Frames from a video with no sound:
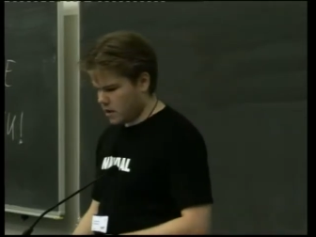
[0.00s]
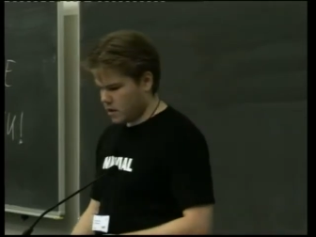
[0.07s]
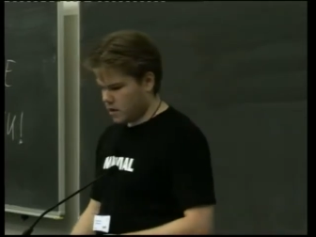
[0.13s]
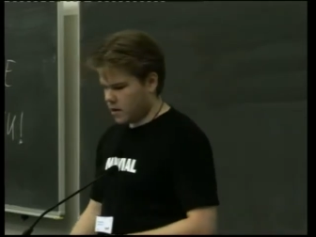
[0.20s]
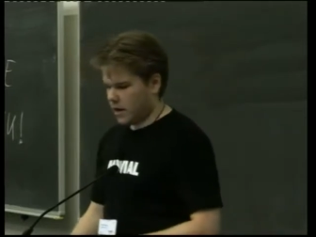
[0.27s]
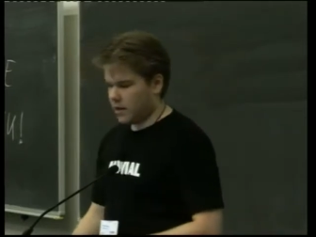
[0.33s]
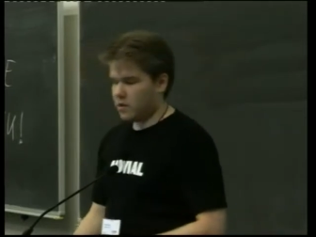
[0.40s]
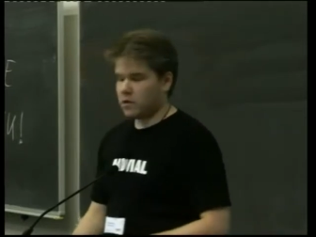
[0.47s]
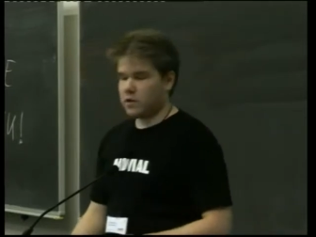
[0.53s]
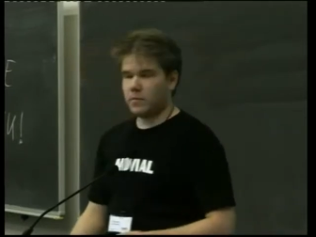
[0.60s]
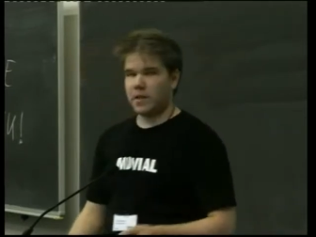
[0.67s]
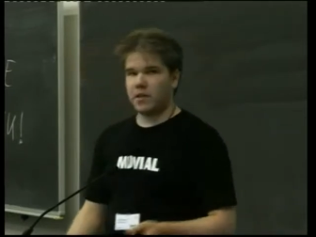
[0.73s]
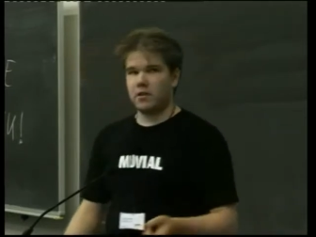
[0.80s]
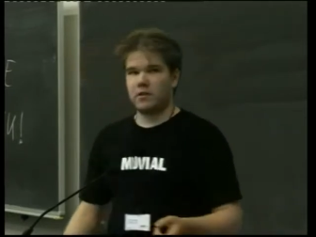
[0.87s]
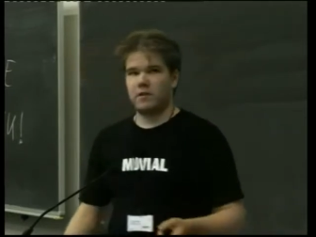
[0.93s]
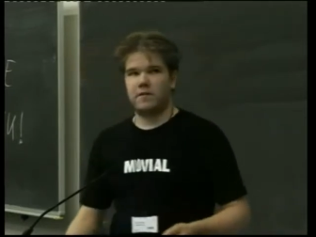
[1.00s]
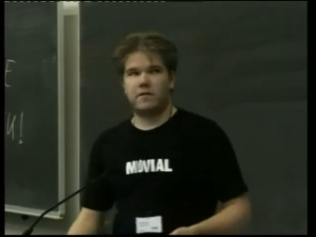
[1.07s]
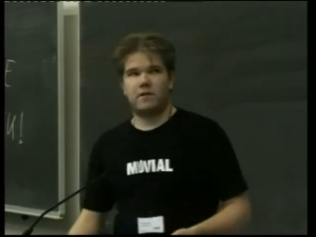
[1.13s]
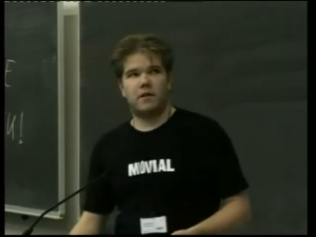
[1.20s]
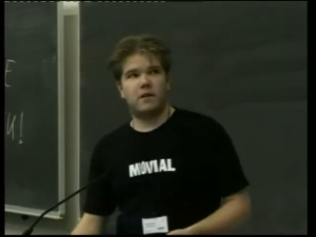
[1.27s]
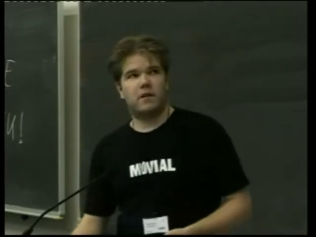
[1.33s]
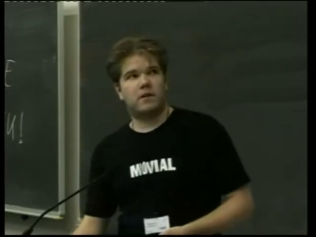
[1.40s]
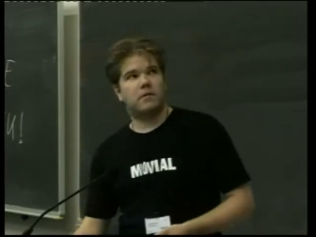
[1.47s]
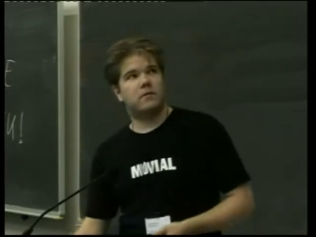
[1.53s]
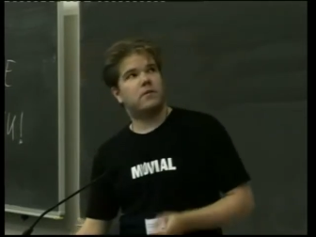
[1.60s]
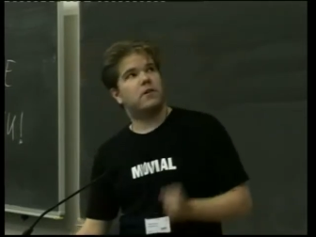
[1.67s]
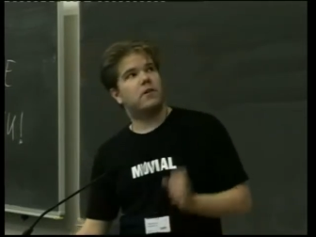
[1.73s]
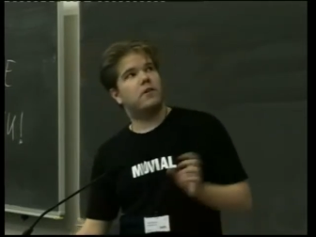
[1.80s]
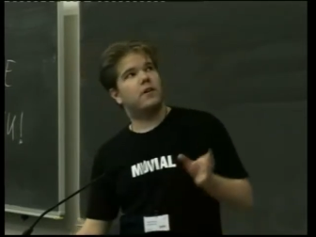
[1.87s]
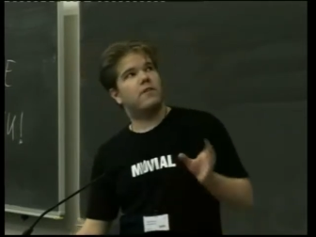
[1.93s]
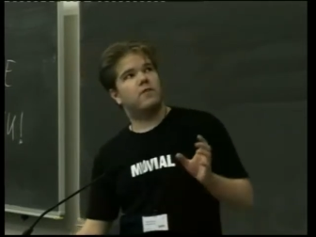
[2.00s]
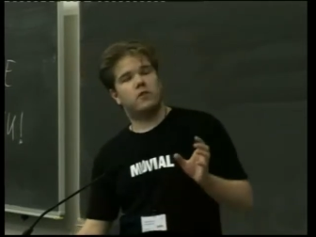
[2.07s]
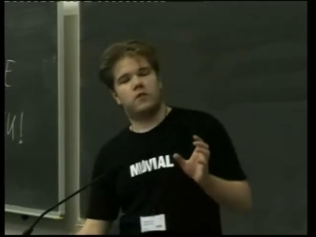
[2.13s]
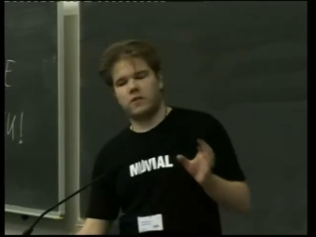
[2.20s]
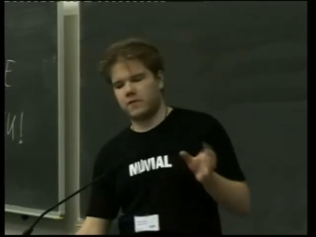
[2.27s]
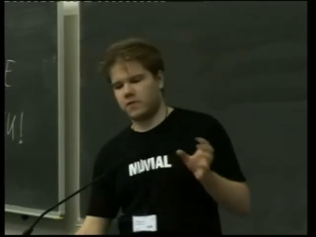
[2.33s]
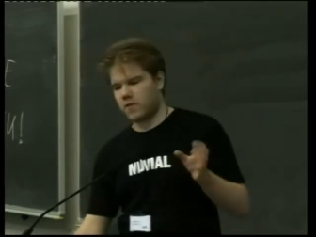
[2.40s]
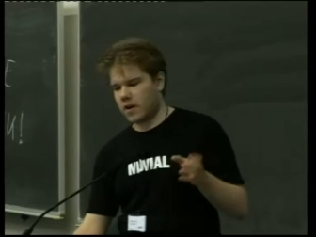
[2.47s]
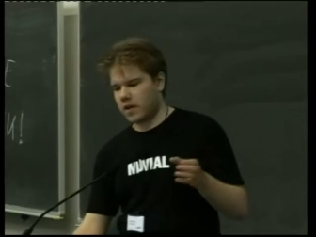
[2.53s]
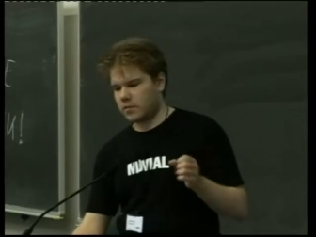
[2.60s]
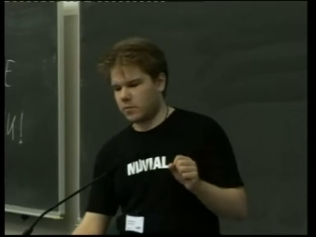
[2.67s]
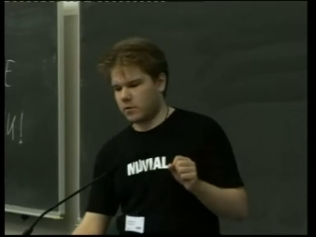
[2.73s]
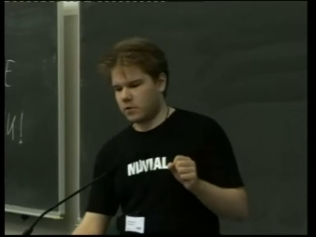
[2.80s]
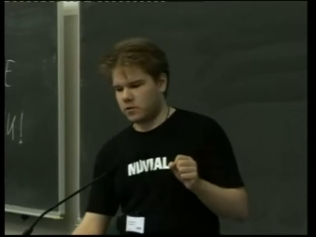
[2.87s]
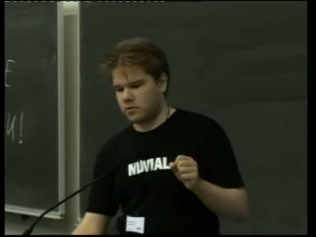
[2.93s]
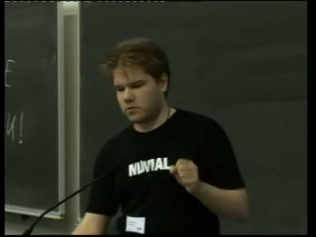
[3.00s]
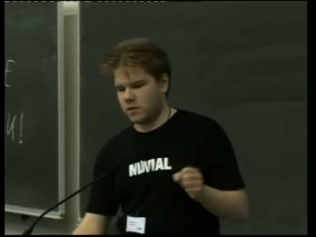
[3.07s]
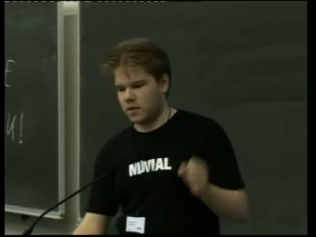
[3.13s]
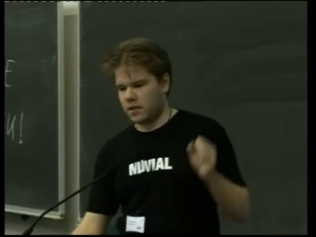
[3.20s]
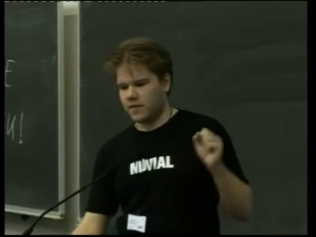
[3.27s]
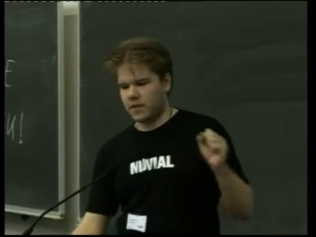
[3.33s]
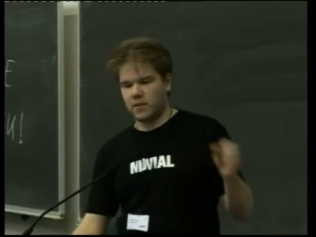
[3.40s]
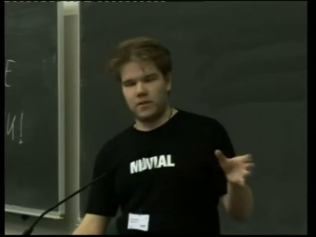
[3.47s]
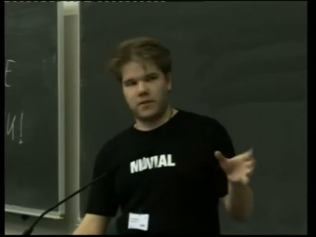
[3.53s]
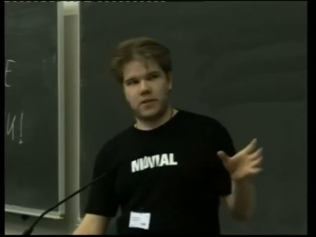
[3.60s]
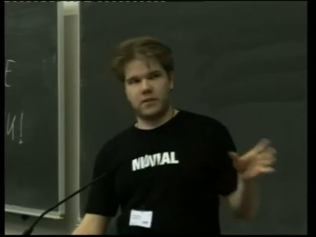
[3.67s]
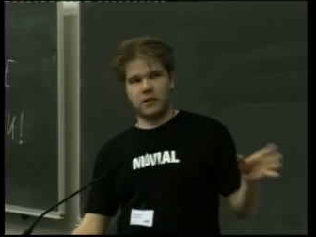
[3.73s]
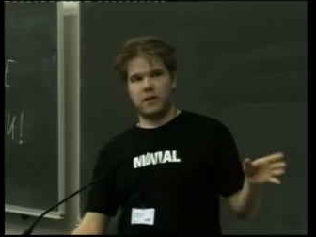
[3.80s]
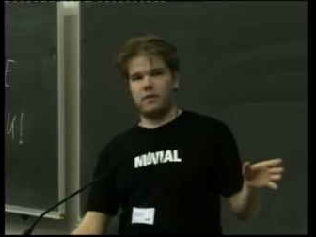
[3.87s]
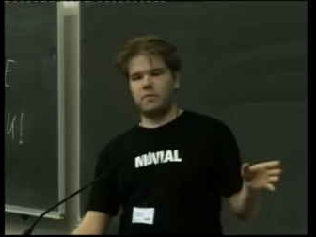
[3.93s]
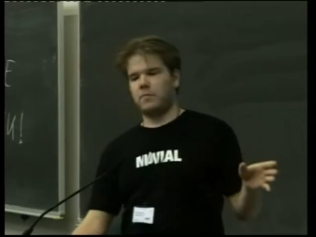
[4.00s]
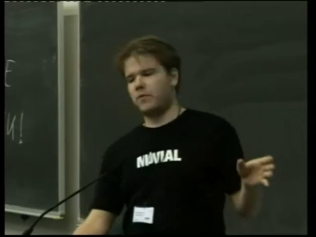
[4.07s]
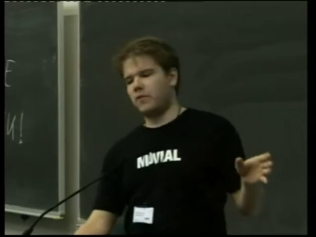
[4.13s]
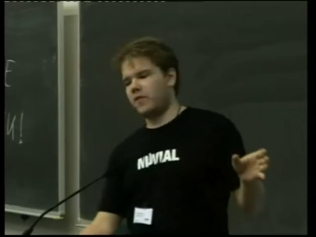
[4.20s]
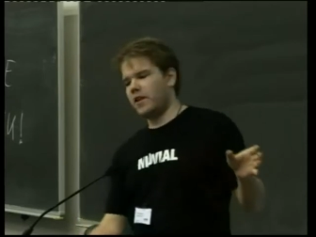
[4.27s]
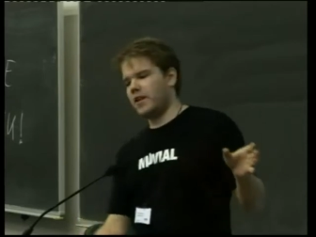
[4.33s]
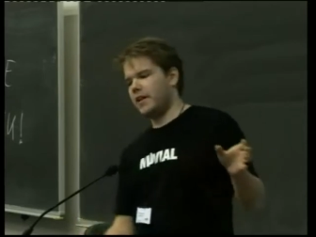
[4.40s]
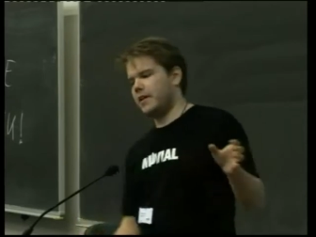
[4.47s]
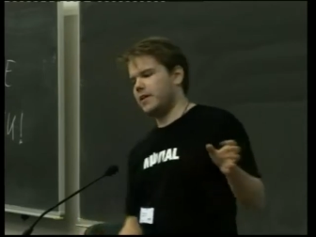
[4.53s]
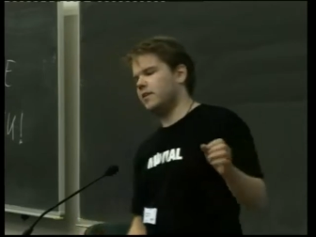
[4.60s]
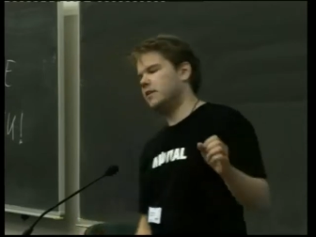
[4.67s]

And also because of uh, the early version of Scratchbox, even though it uh, provided